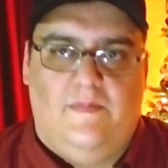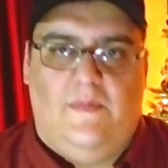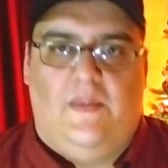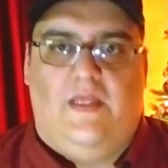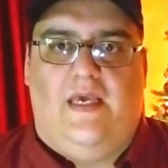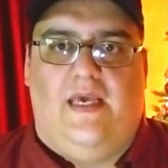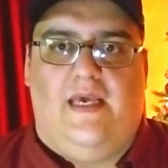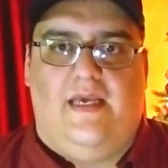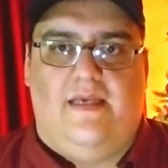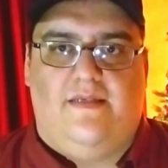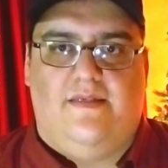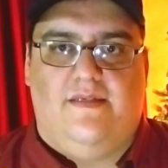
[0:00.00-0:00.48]

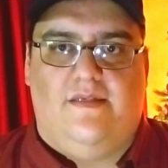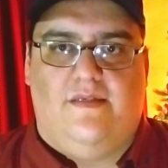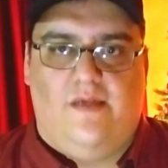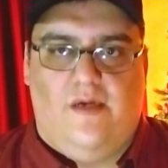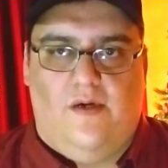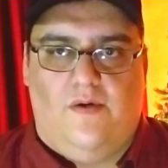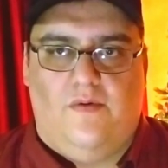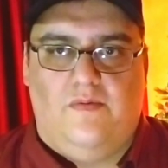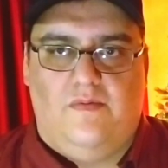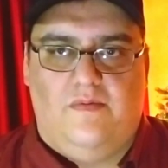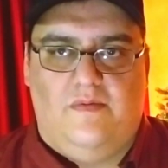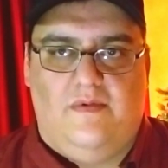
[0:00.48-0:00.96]
It
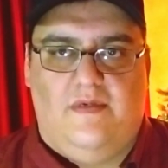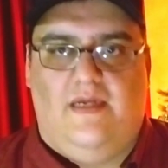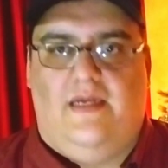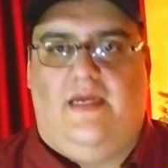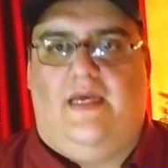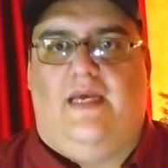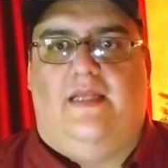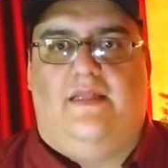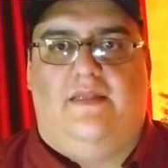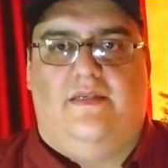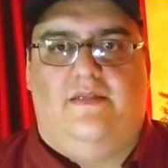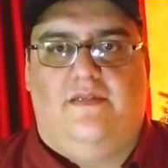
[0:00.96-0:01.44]
snowed,
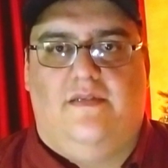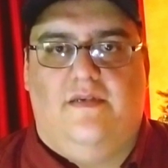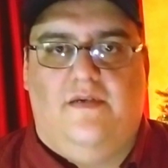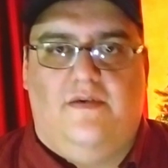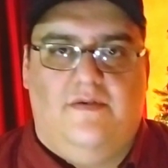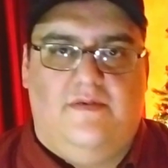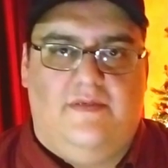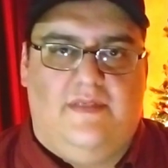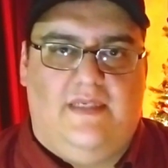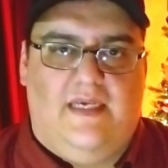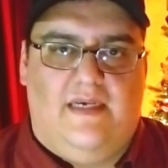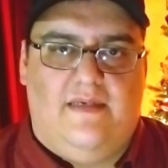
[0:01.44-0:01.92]
and the
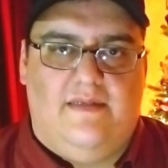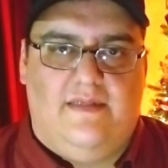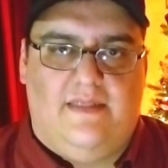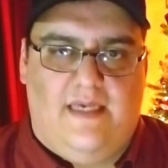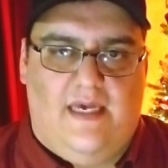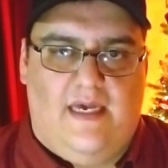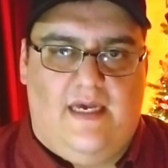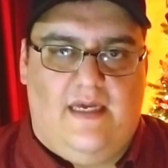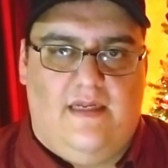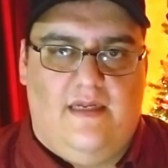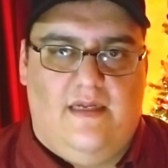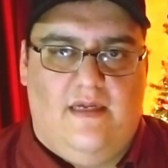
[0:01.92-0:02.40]
show's
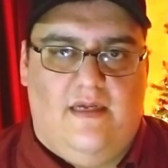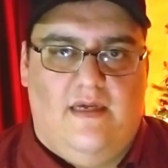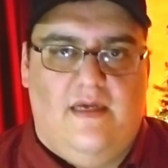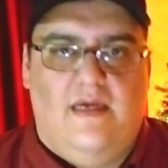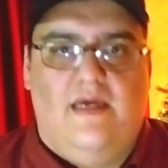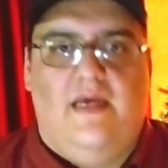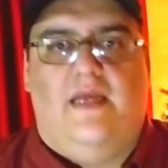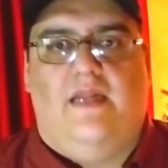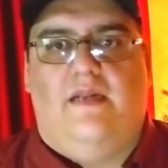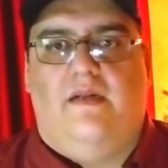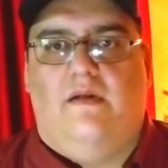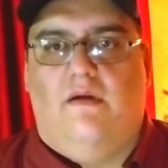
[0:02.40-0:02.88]
outside.
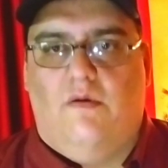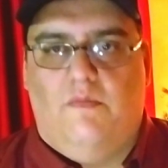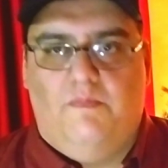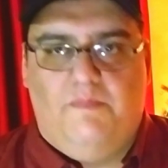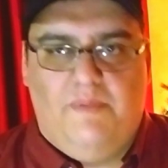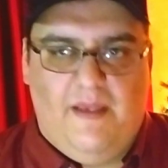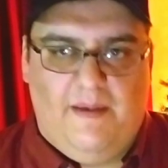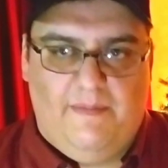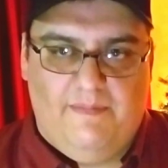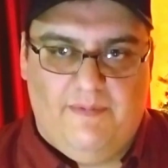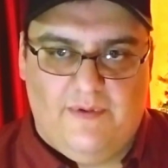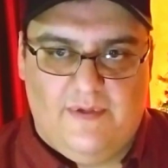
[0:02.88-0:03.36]
No
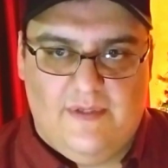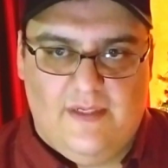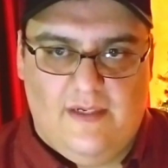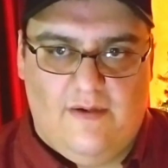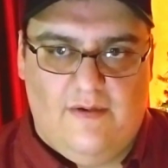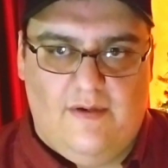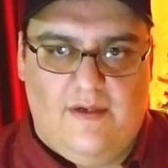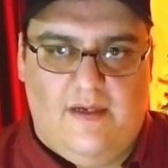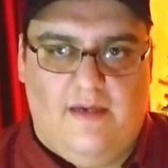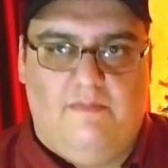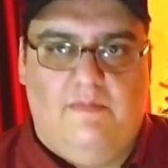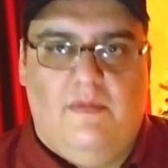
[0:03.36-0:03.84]
people
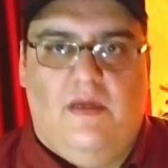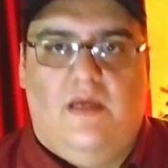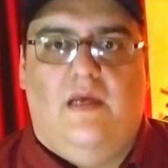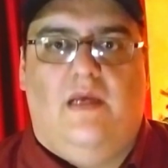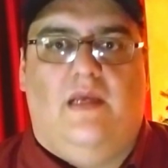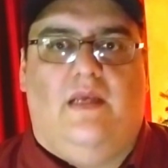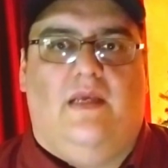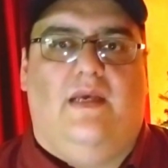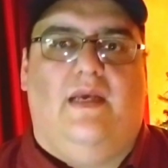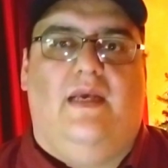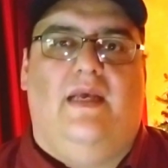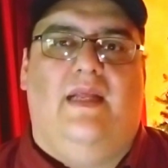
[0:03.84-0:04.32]
showed up.
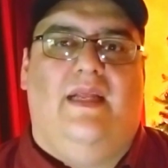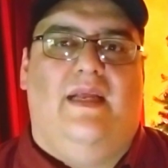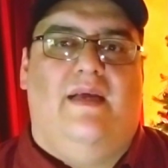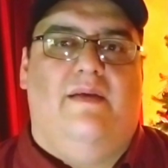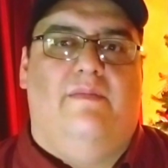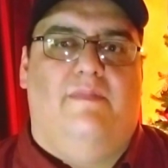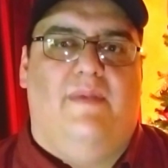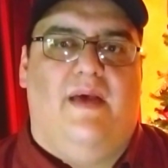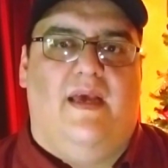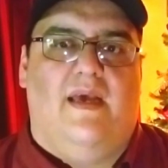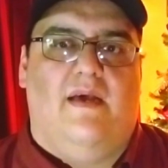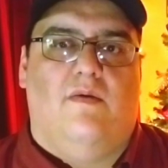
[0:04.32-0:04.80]
You
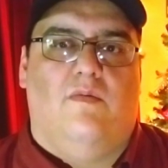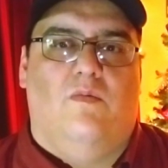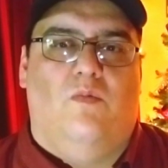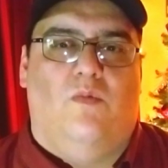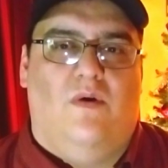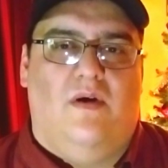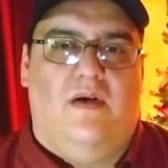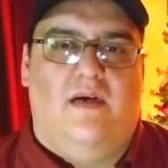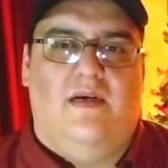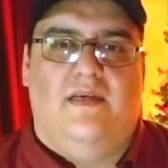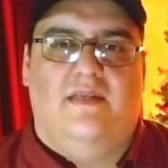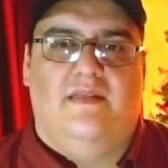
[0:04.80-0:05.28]
didn't make
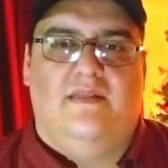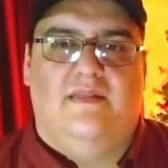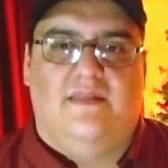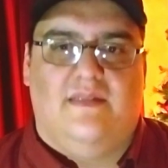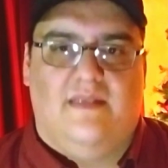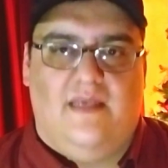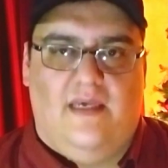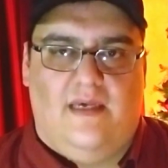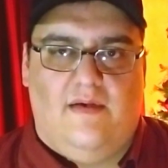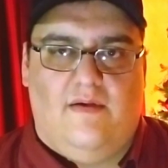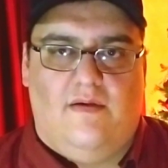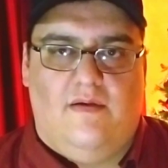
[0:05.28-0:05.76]
one
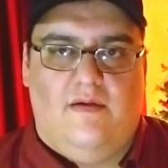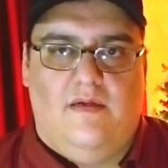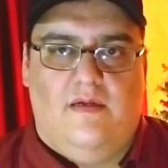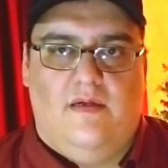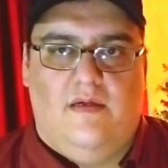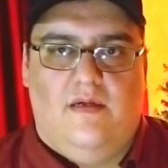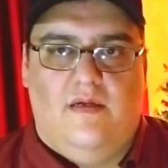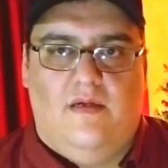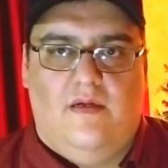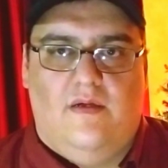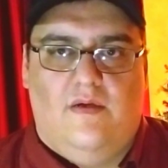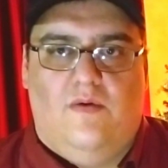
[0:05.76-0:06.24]
sale.
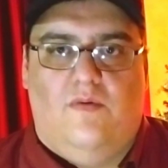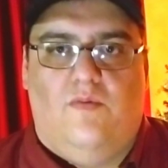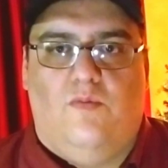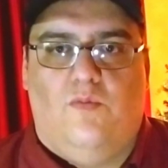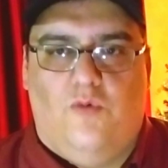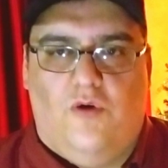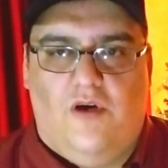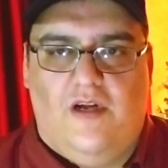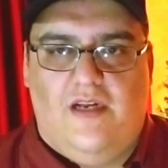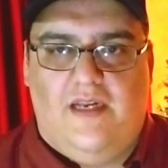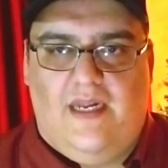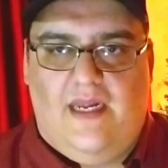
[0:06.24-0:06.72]

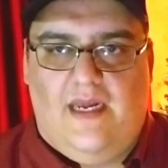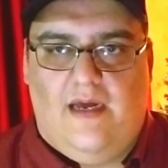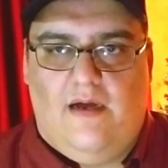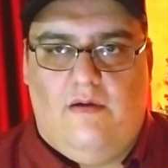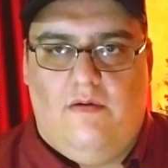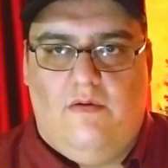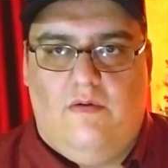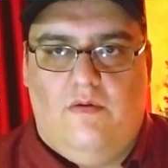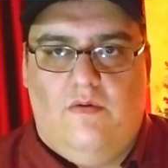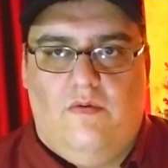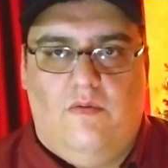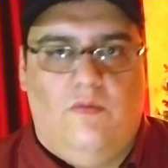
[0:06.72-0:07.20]
What now?
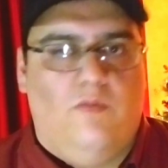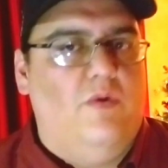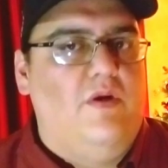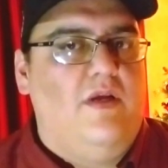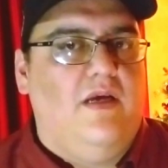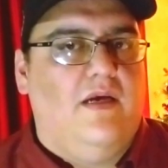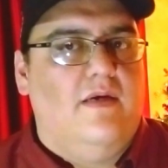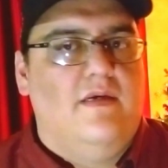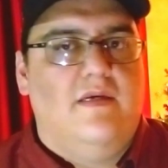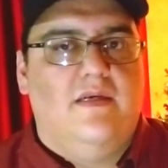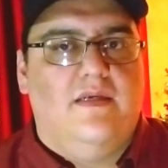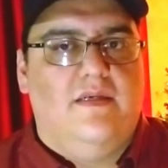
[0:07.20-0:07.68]
What are
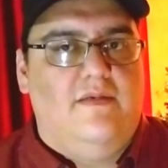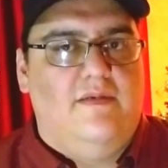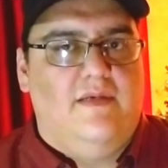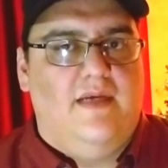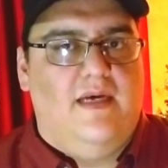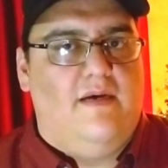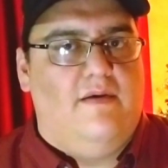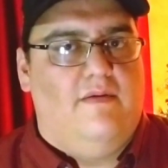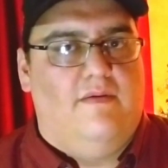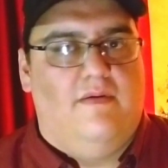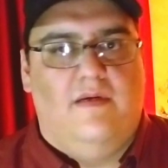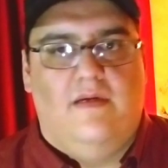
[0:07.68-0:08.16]
you gonna do
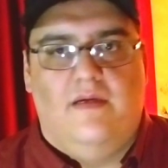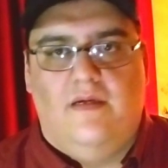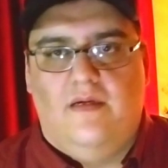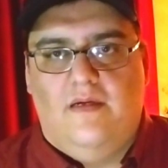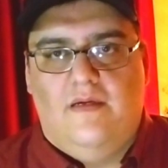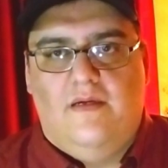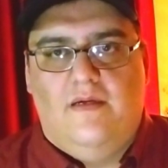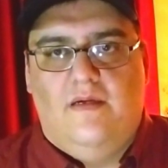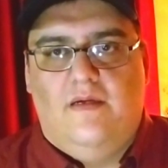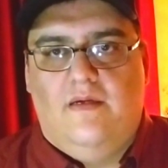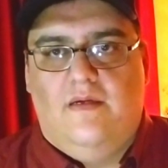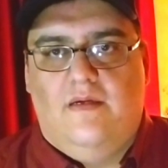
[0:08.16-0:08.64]
now?
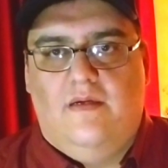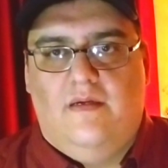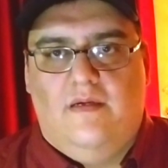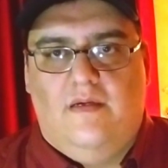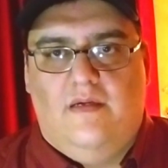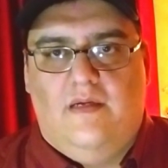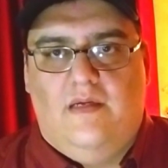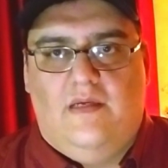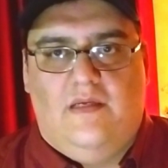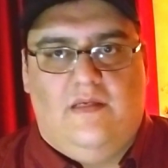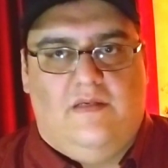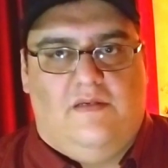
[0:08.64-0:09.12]

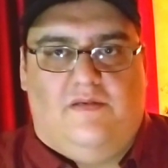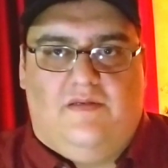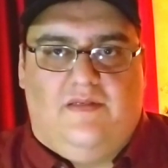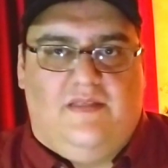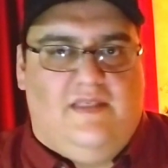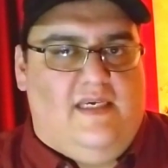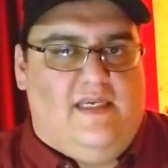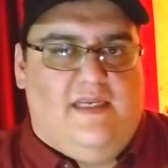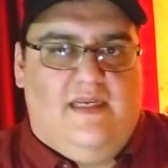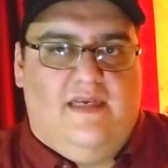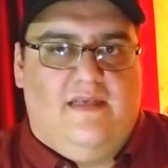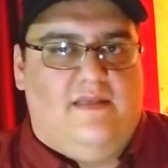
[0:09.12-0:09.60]
You
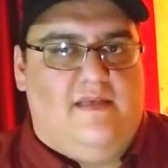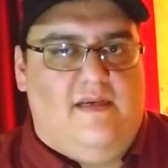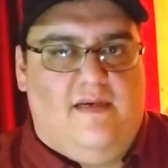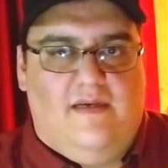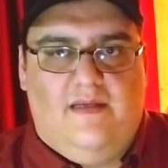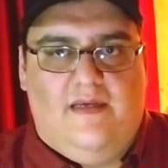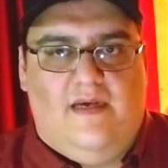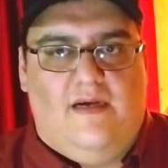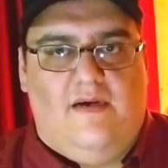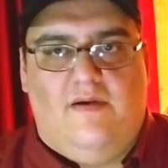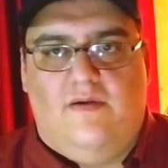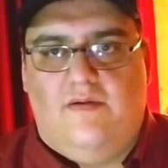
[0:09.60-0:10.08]
sit out
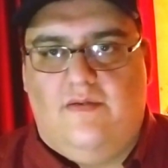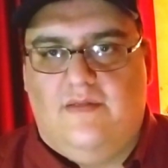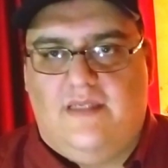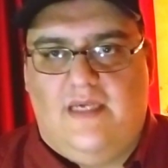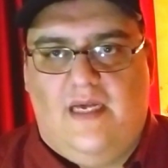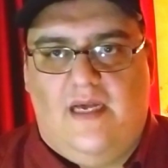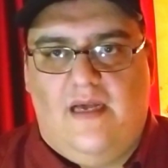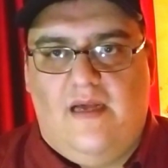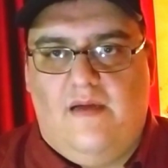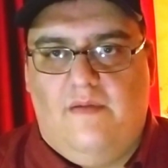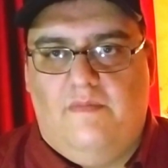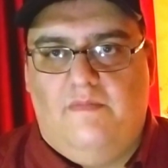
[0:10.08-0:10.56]
there that whole
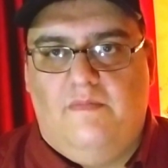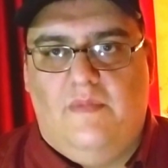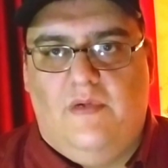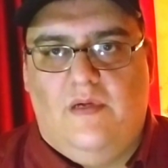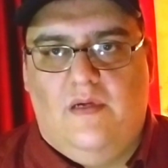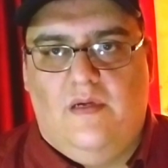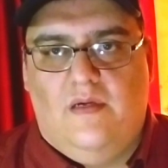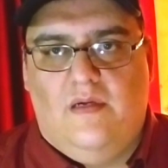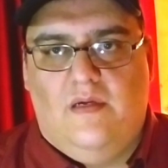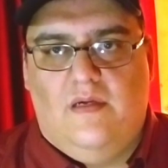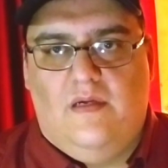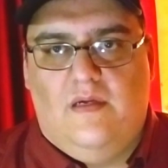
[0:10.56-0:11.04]
time.
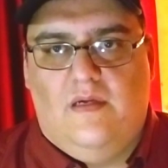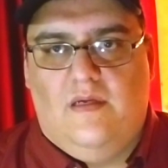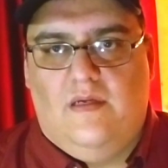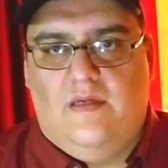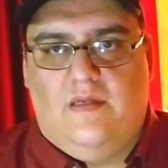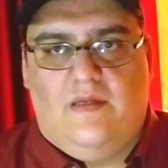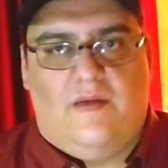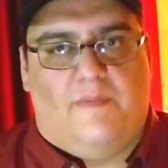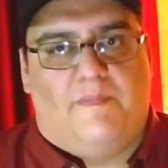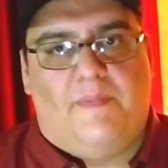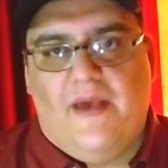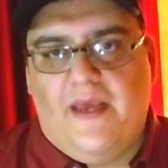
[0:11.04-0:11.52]

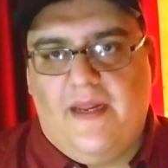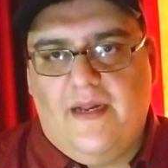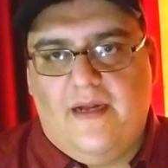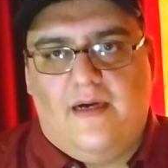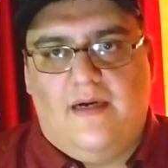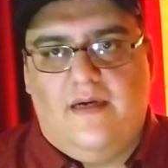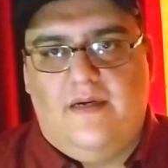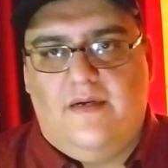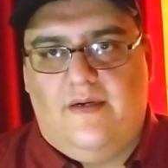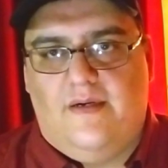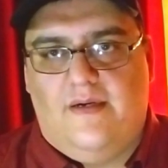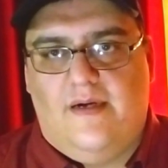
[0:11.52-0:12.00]
You paid
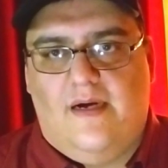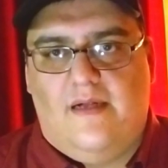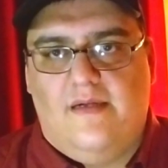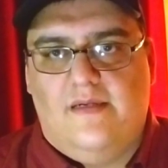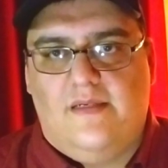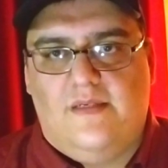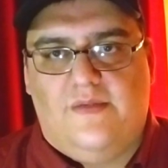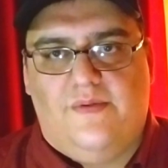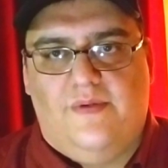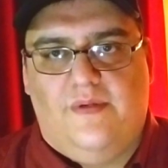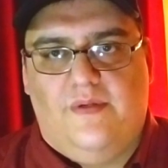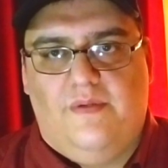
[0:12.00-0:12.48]

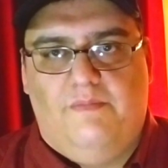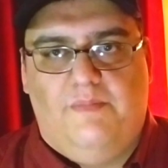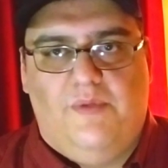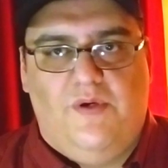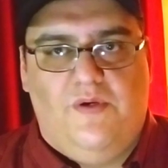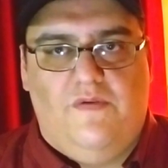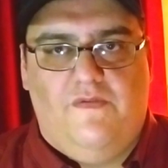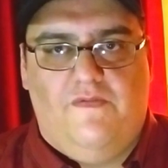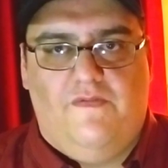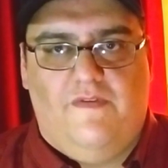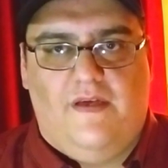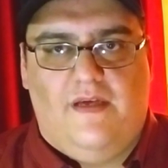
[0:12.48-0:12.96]
$100 for the
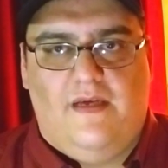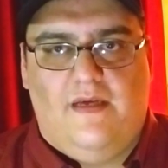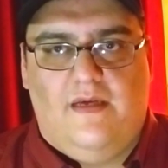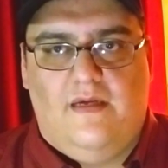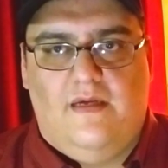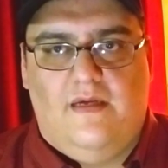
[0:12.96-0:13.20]
booth fee.